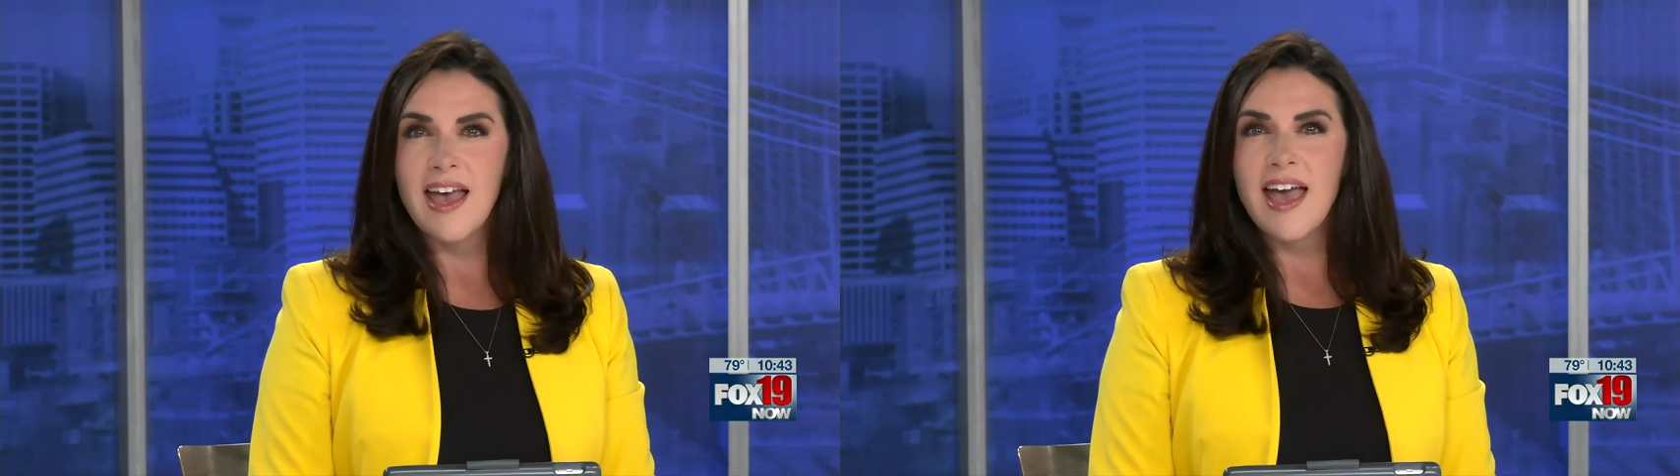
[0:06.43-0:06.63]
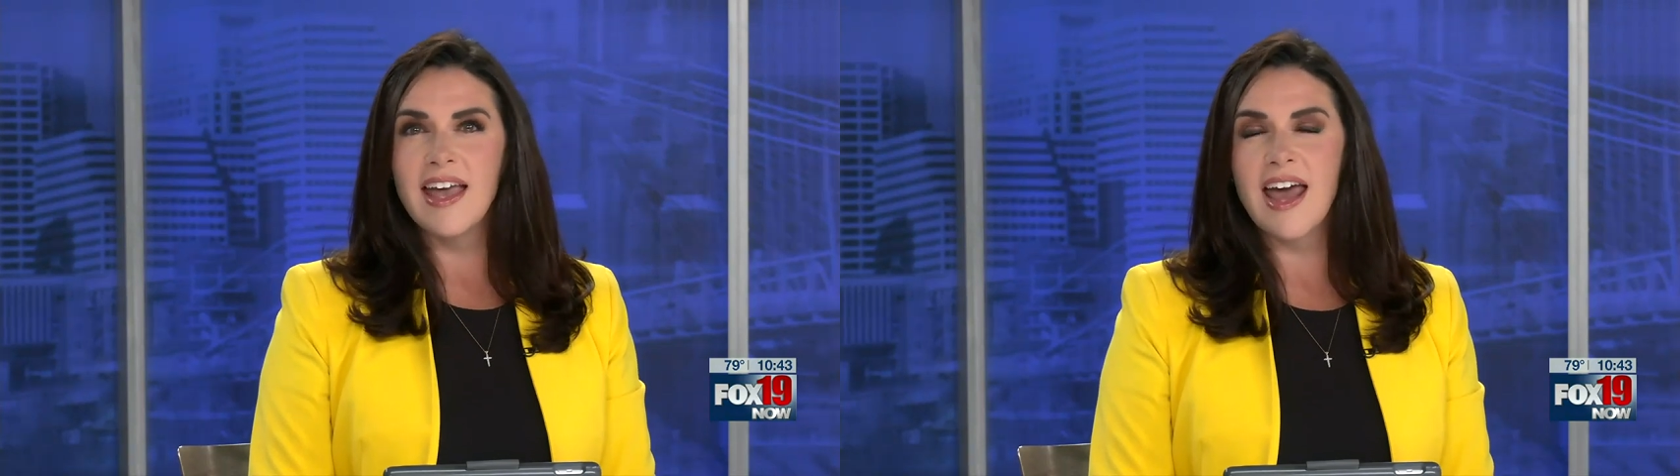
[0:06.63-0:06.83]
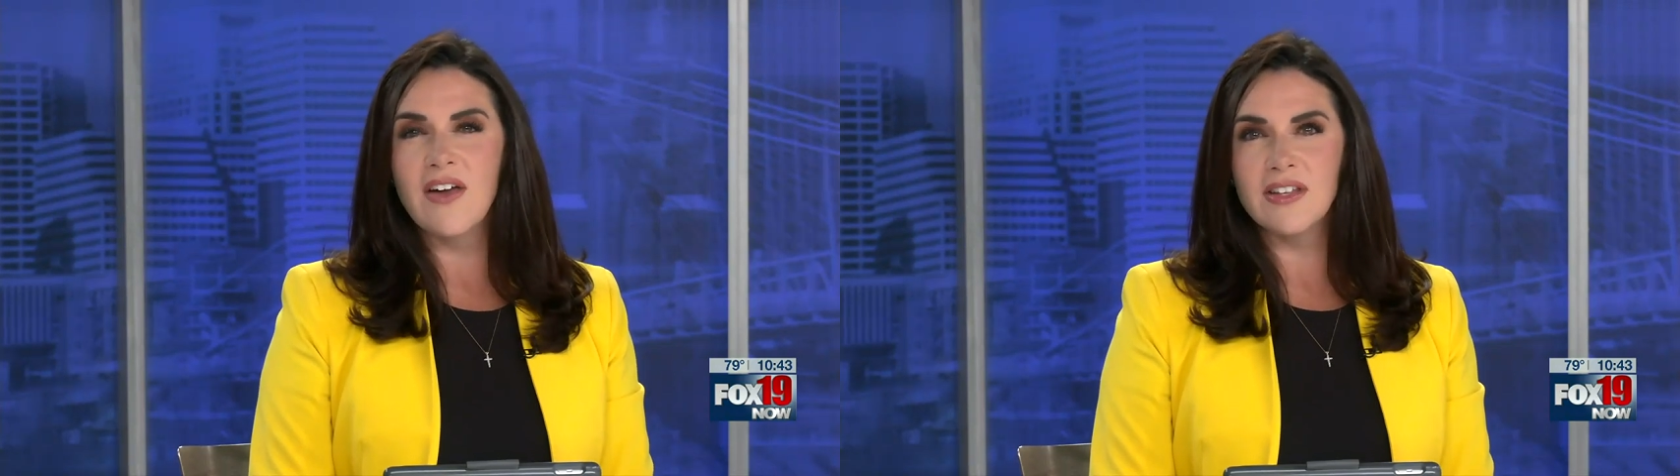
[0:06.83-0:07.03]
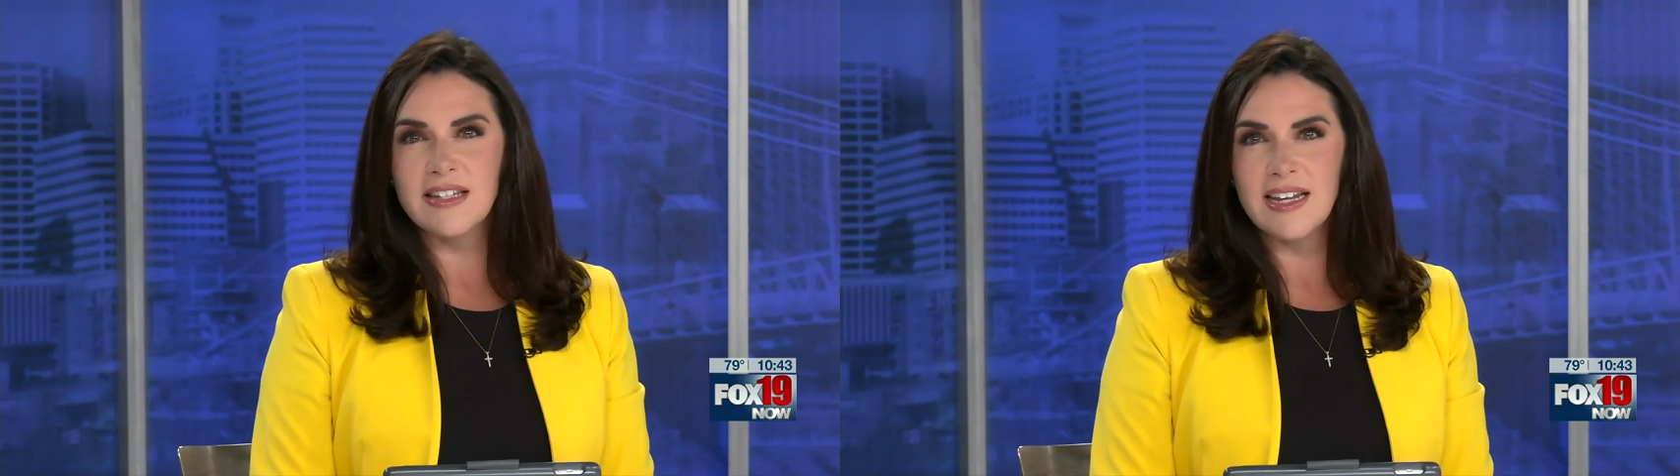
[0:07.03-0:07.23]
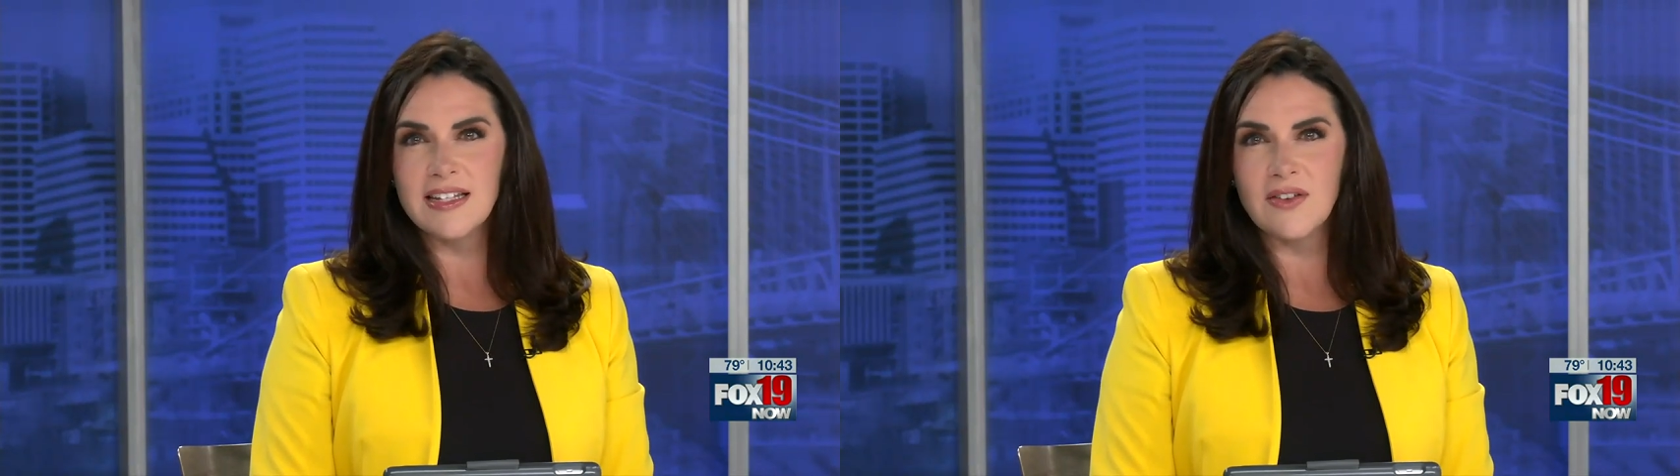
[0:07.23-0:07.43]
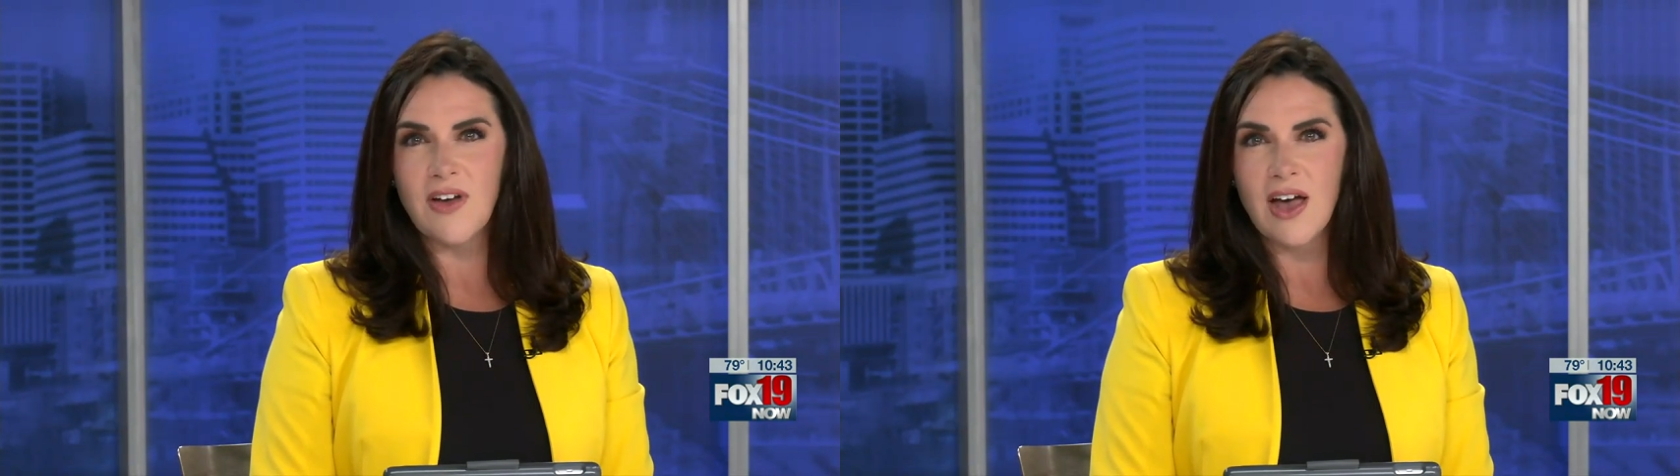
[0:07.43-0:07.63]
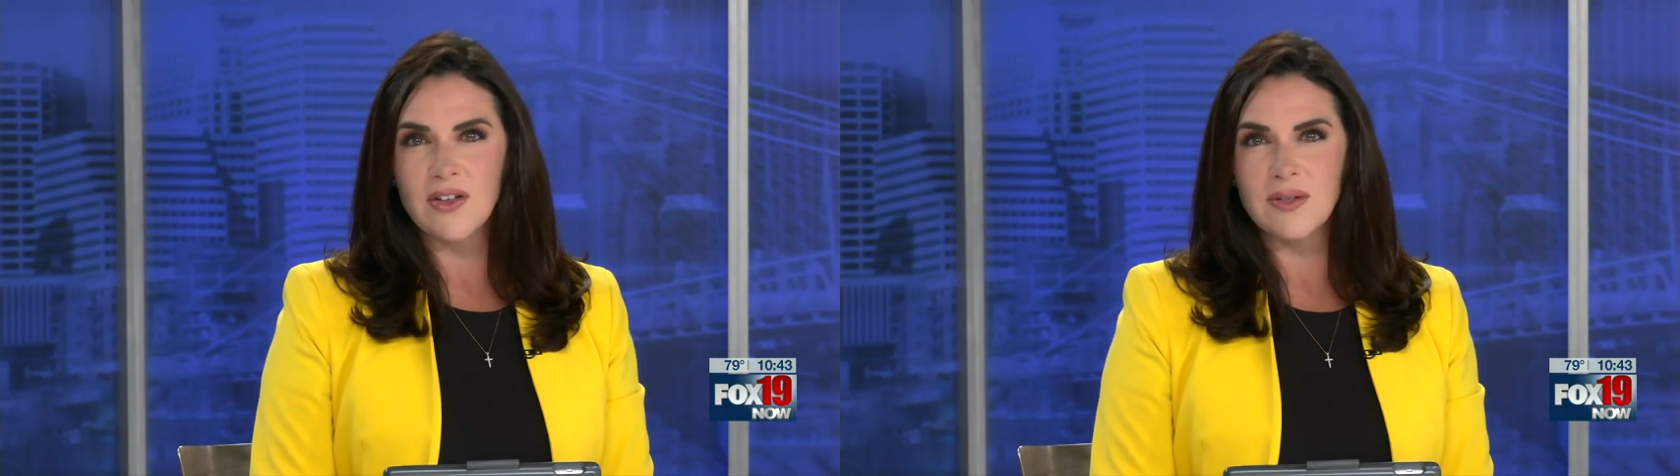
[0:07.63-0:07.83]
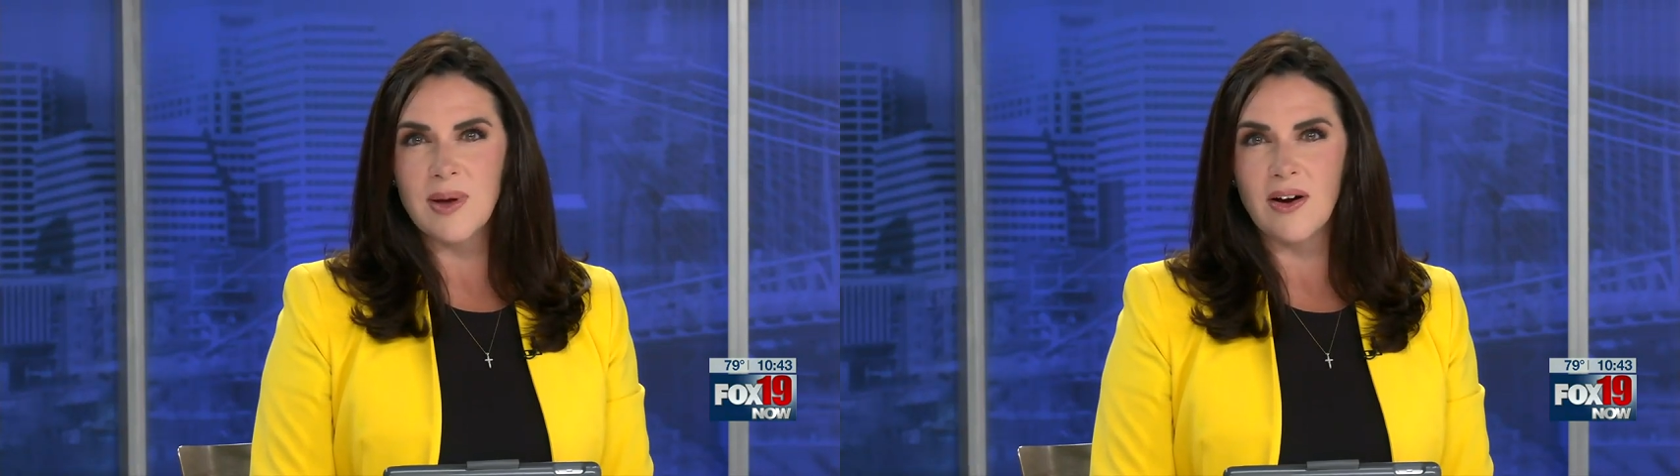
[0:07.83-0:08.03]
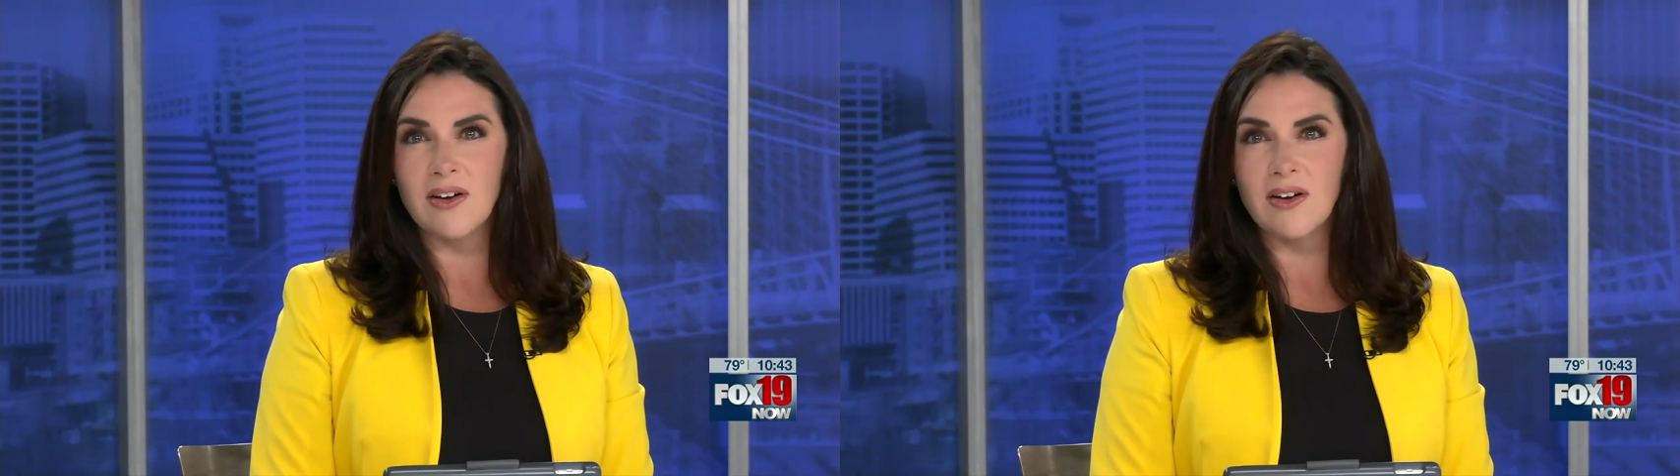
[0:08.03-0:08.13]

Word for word: at how the cities of Elsmere and